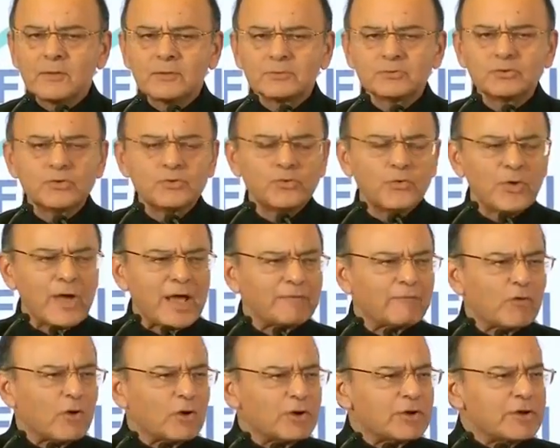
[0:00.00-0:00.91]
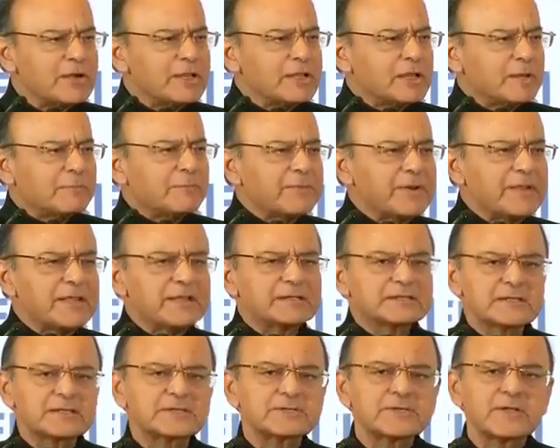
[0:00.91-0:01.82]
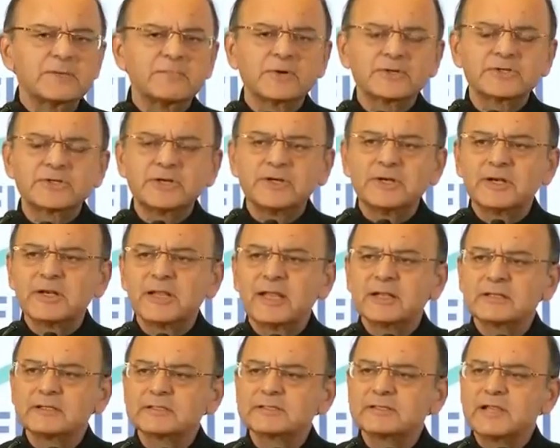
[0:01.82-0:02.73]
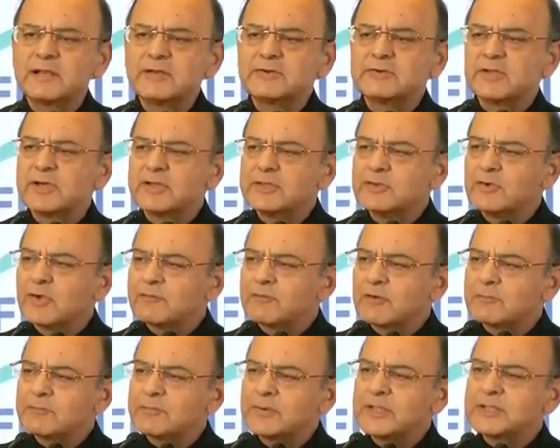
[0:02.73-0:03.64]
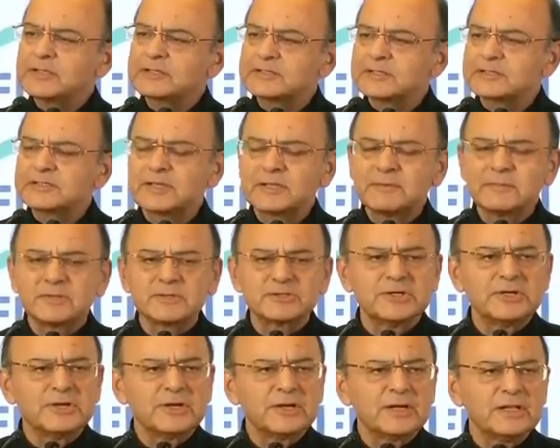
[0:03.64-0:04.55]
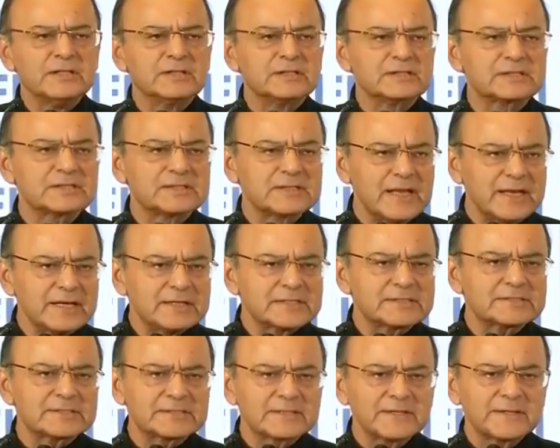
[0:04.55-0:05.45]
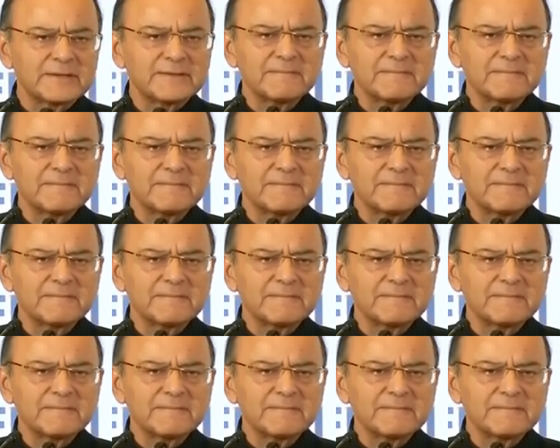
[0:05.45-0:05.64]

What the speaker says: So you have already a pre-existing machinery at the center, you have a pre-existing machinery in the states.